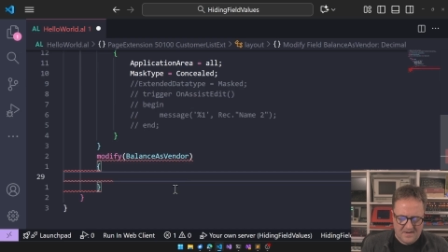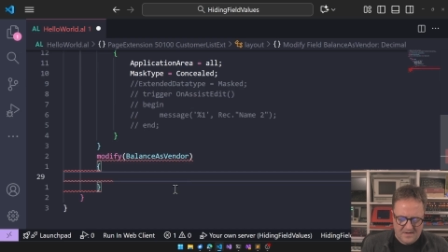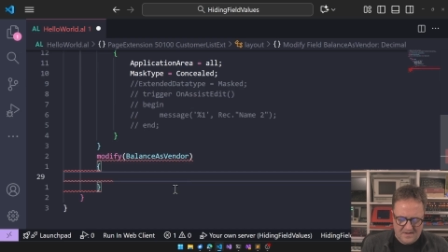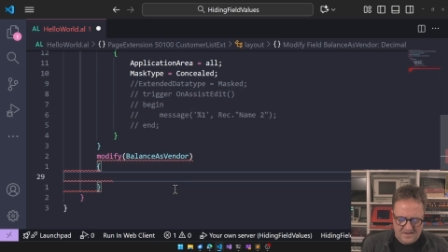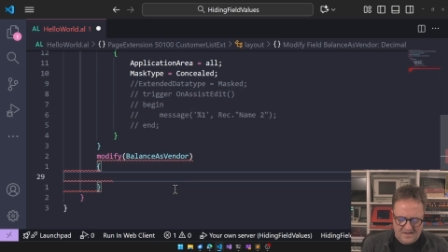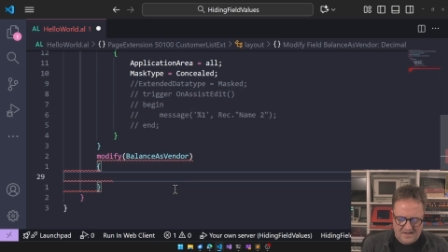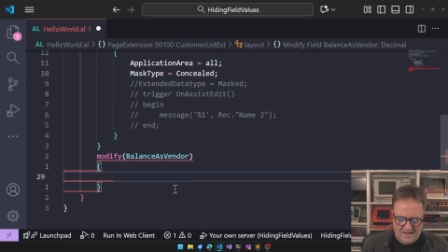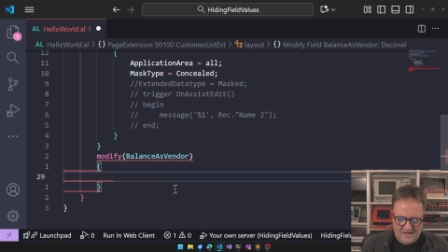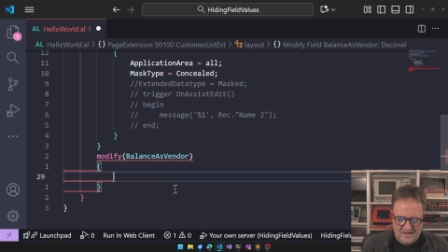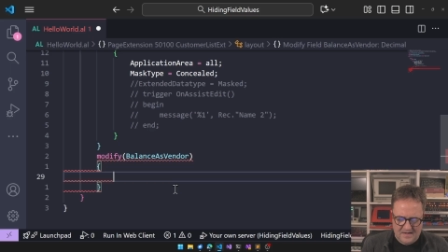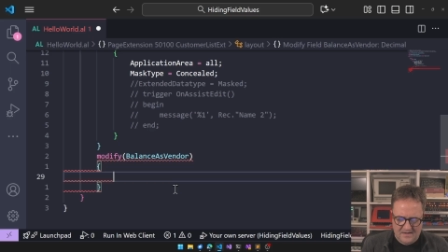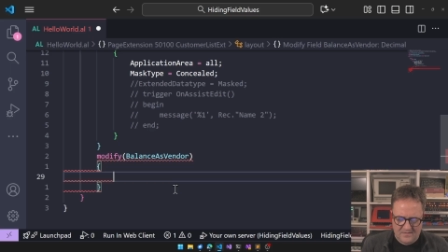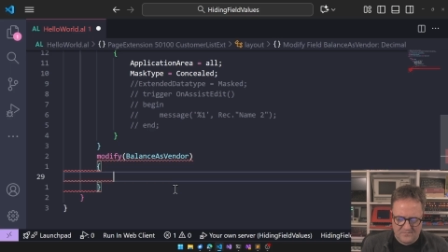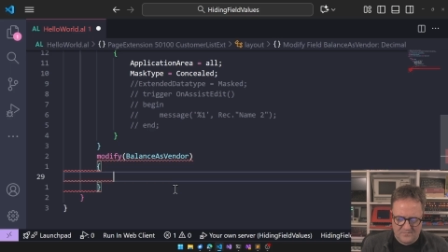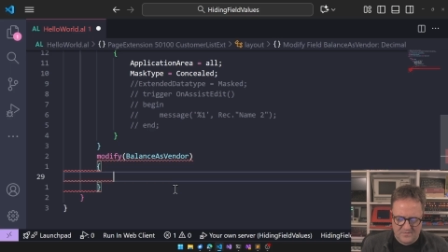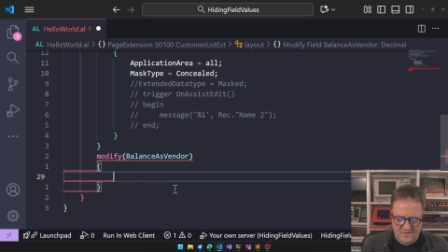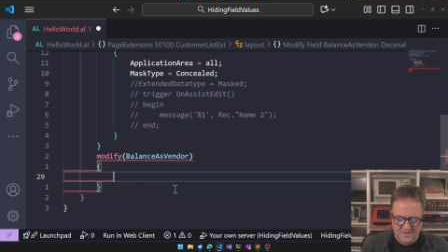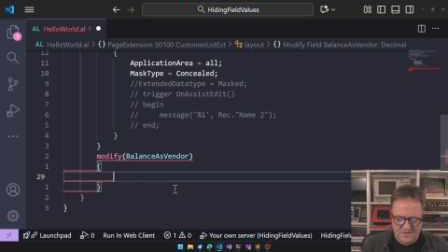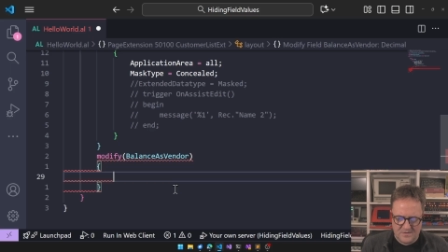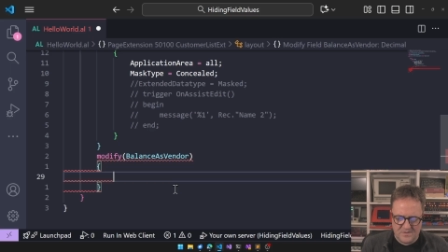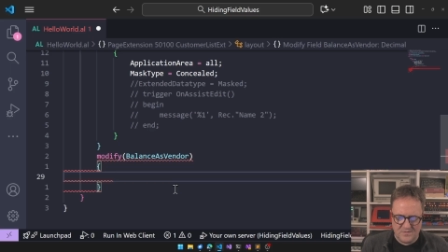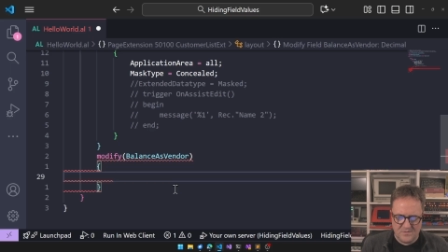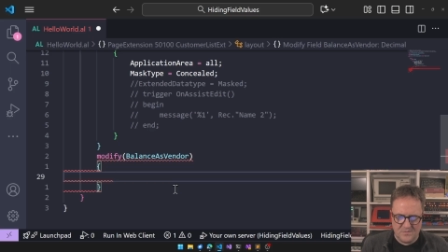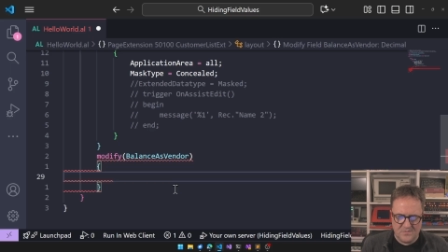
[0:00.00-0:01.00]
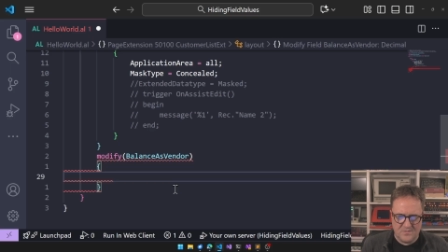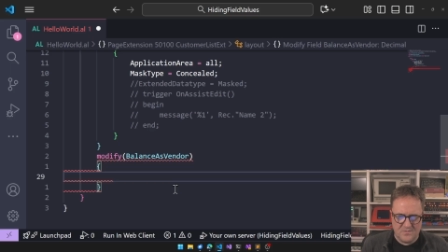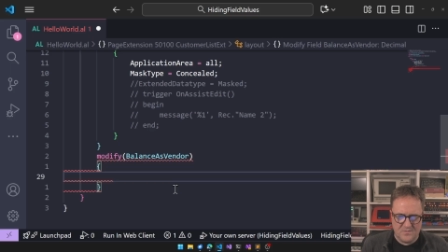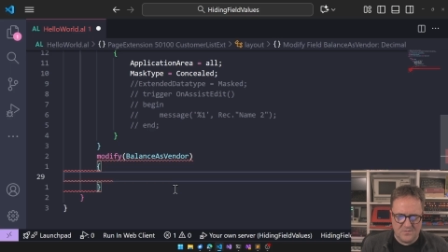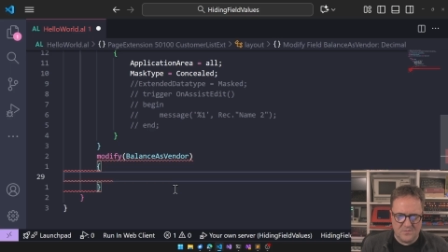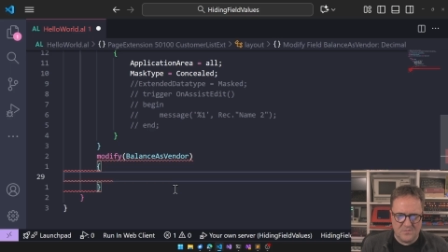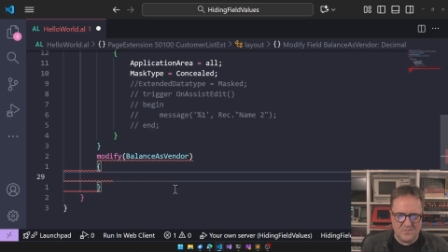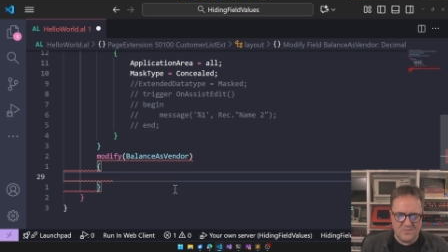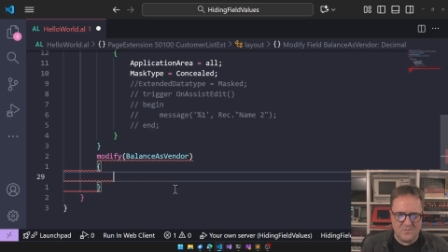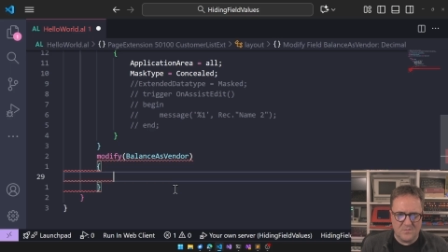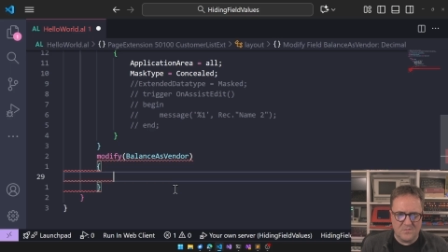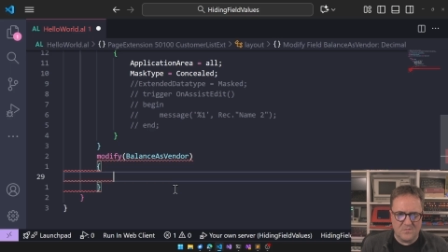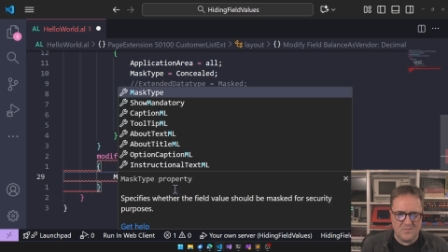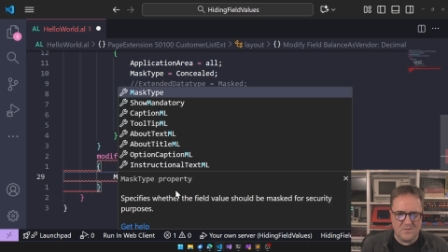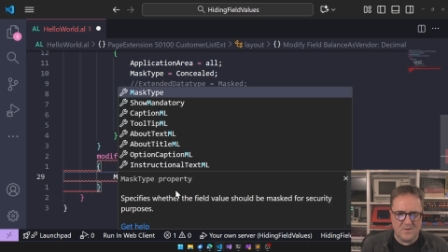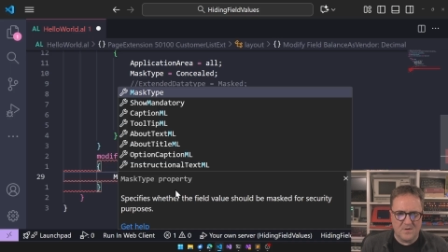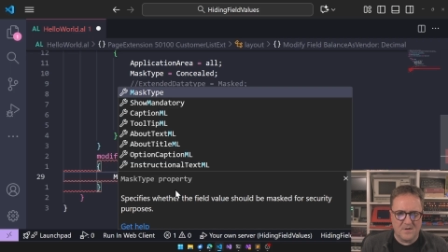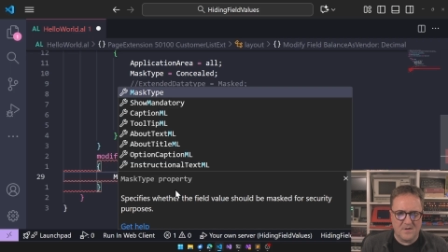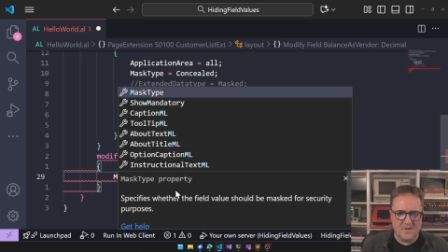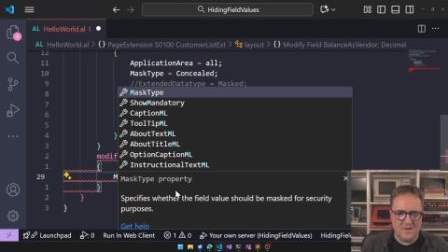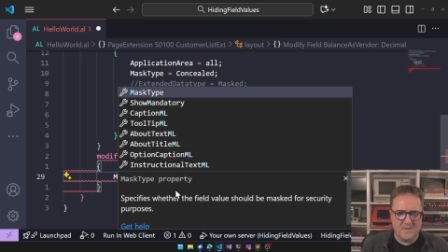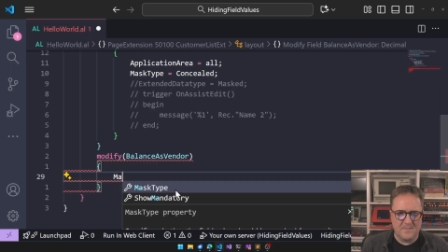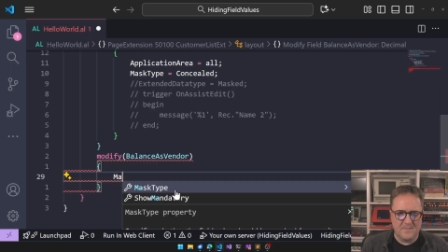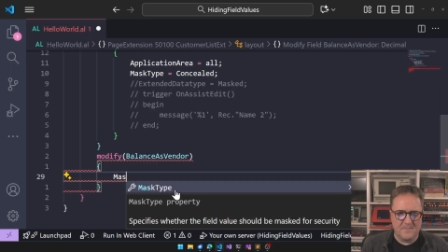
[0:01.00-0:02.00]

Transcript: and we do uh,